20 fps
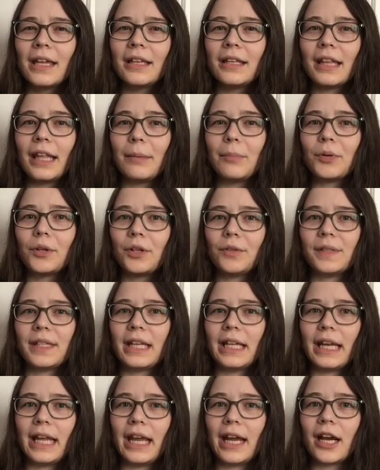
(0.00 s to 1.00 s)
producing
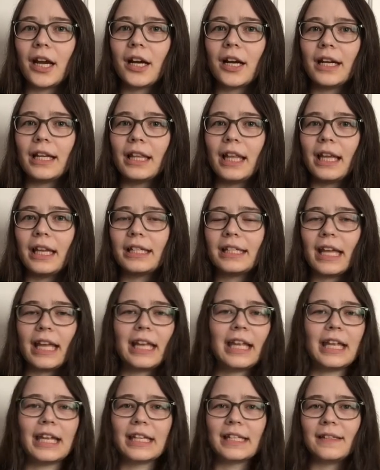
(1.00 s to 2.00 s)
an heir and
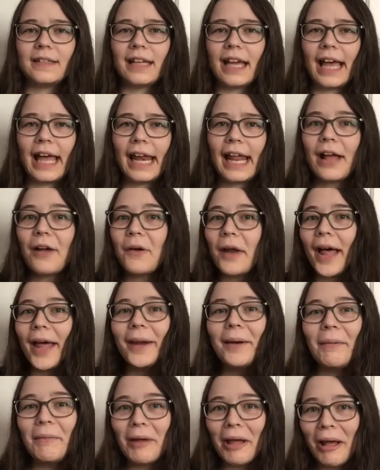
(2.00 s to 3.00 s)
taking his dad out. I
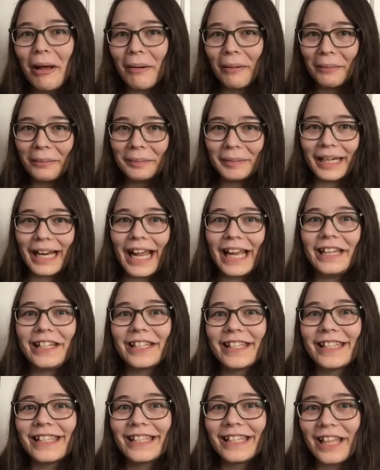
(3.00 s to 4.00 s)
don't know, but I
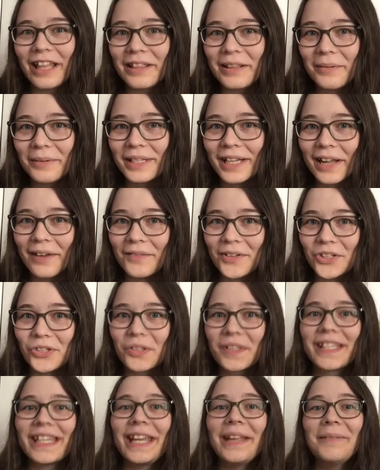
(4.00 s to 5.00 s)
just thought that was kind of
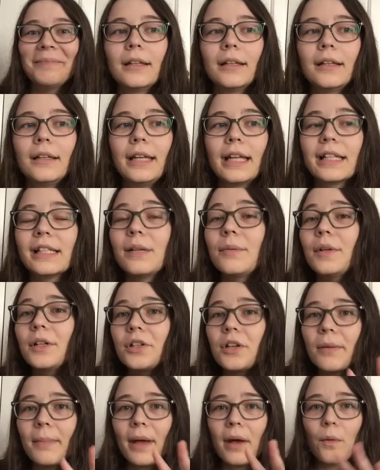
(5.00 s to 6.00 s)
interesting. Next, I want
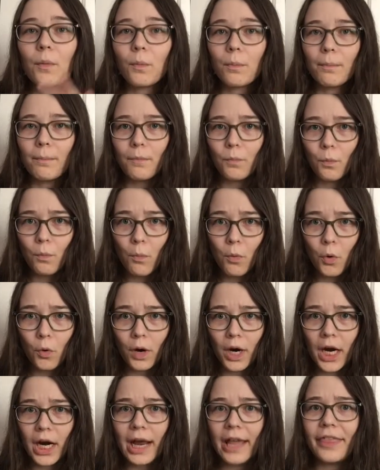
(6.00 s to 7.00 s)
to talk about
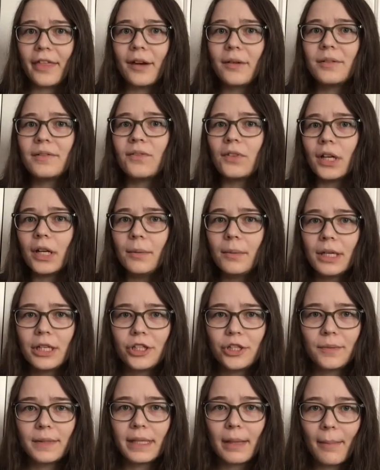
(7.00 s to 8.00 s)
Mor. I thought it was very weird
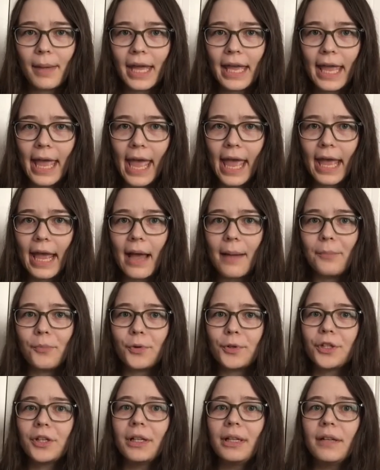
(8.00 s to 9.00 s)
she was MIA. I'm
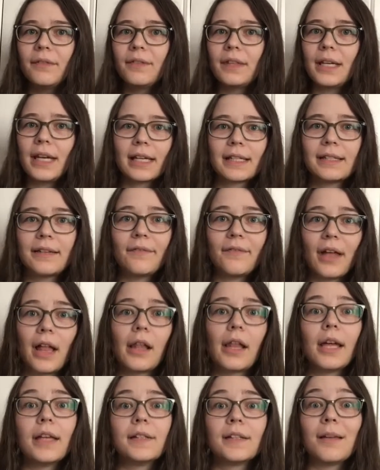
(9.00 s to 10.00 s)
wondering if the next
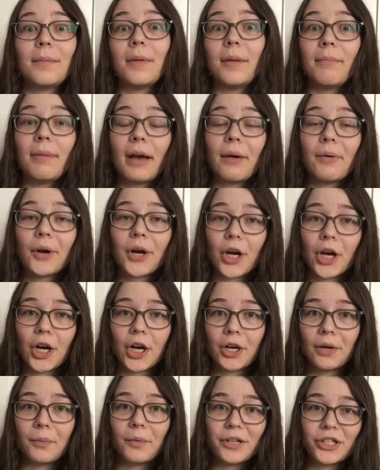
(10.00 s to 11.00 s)
novella is going to be about
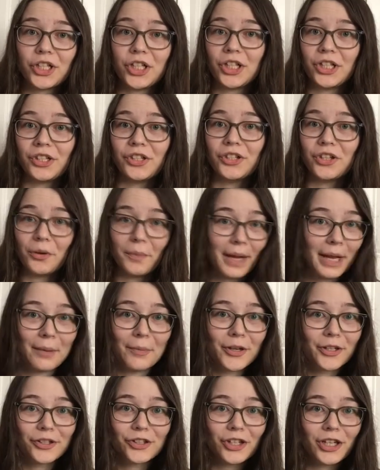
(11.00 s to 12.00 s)
her and what she's doing
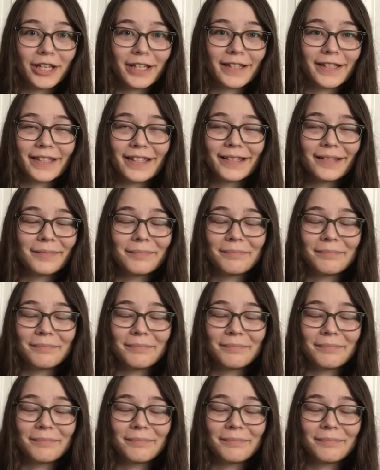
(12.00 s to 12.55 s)
while she's